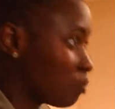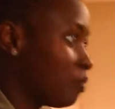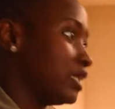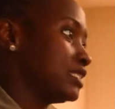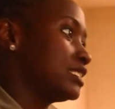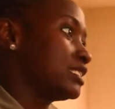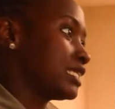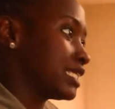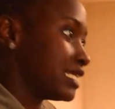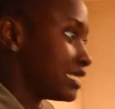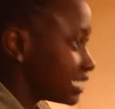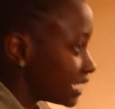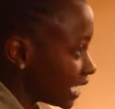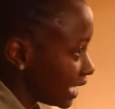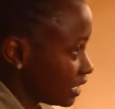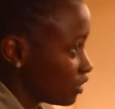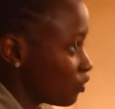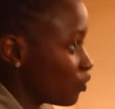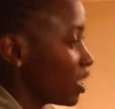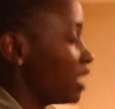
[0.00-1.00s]
But
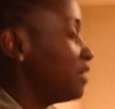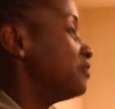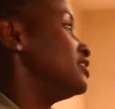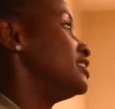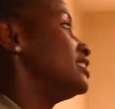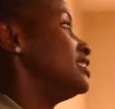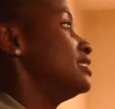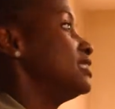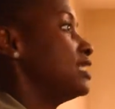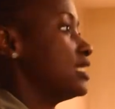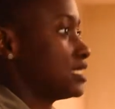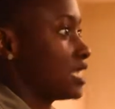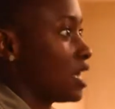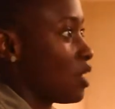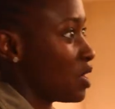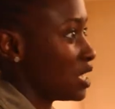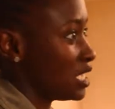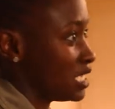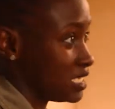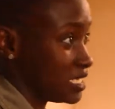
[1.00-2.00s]
clearly we have seen that
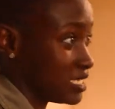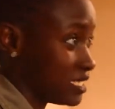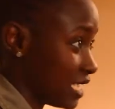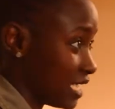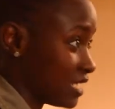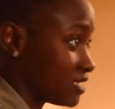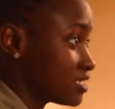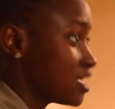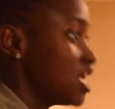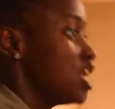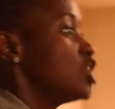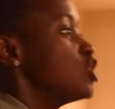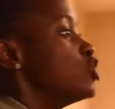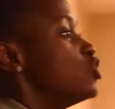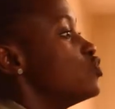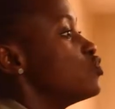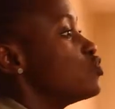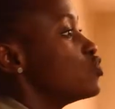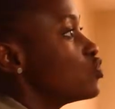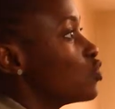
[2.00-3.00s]
our leaders
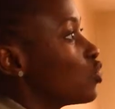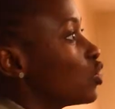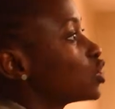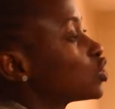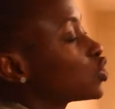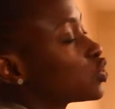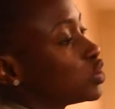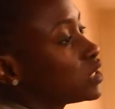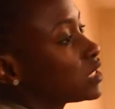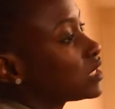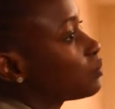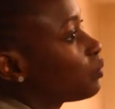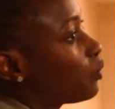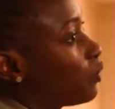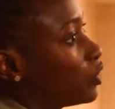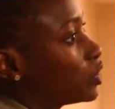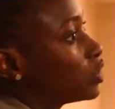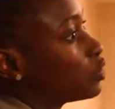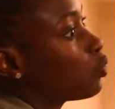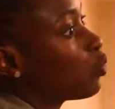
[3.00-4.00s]
do not
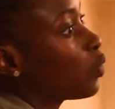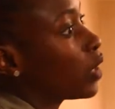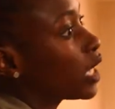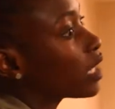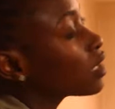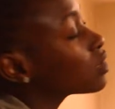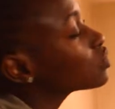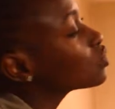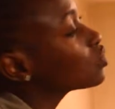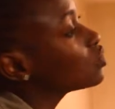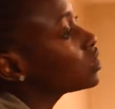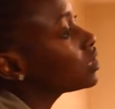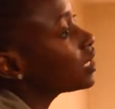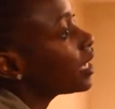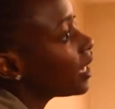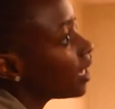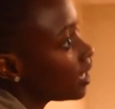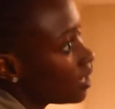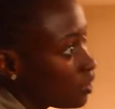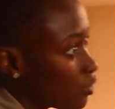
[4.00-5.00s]
respond well to
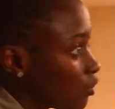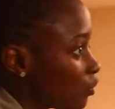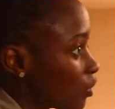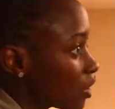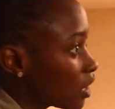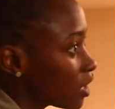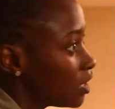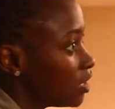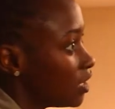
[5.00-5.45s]
dialogue.